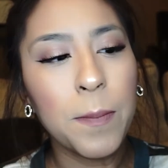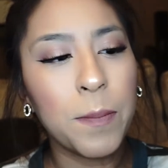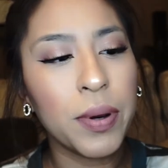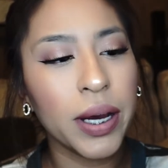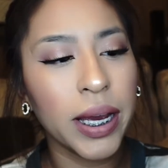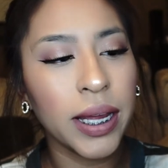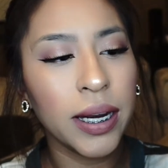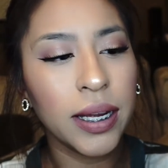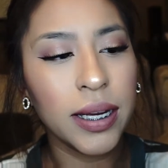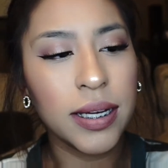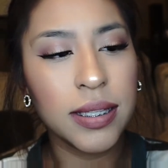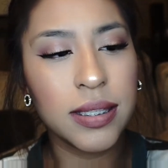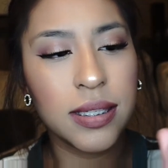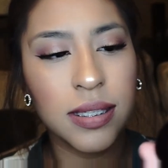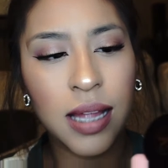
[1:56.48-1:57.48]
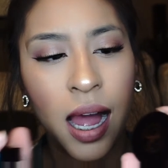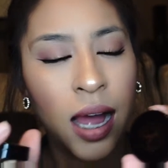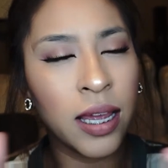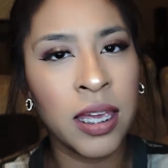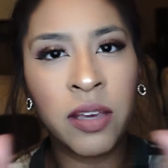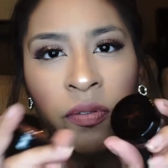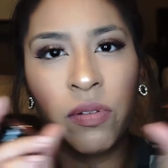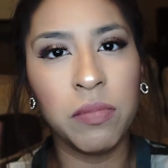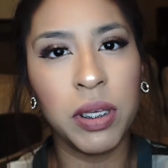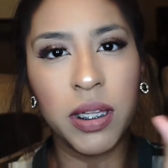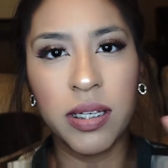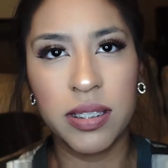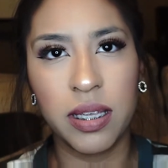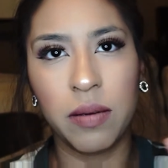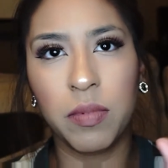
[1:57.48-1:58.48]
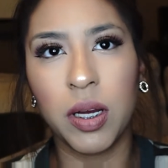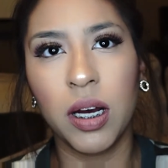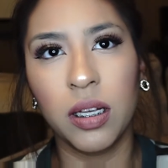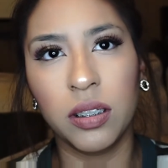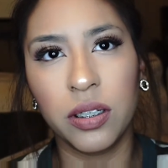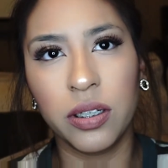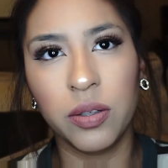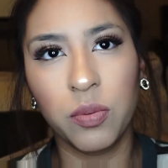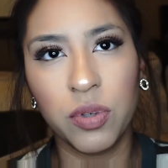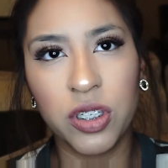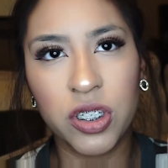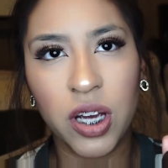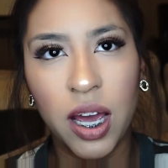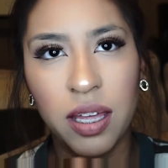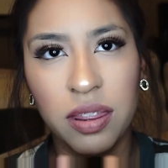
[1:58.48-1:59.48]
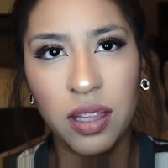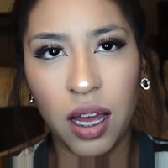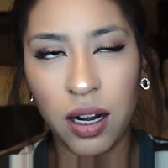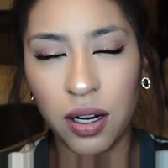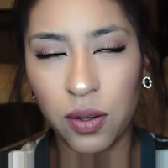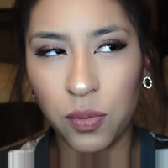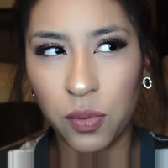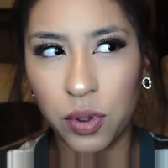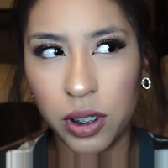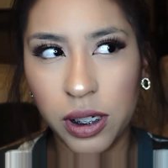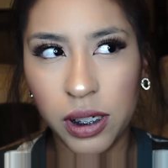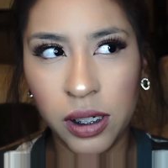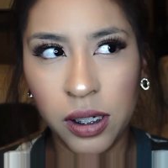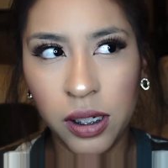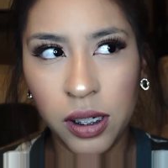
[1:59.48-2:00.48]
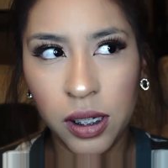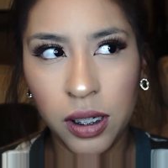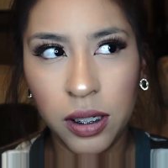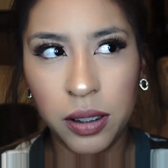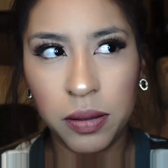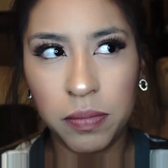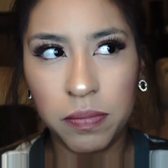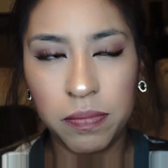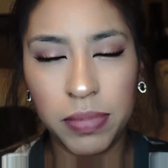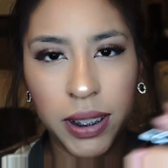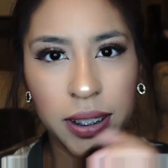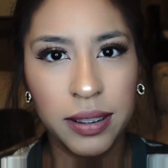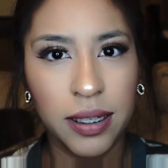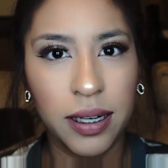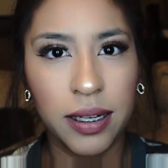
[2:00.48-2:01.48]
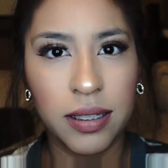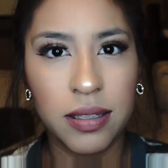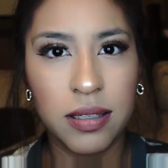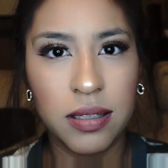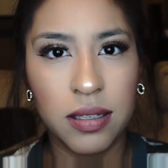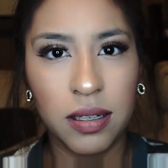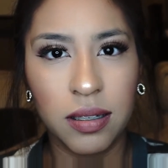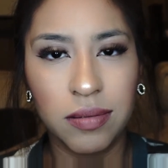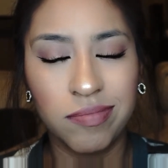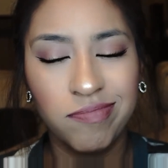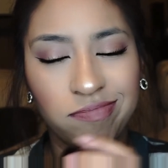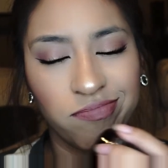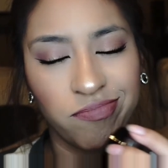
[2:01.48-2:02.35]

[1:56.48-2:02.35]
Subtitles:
but it's not giving me the same color, which I thought it would, but it didn't. So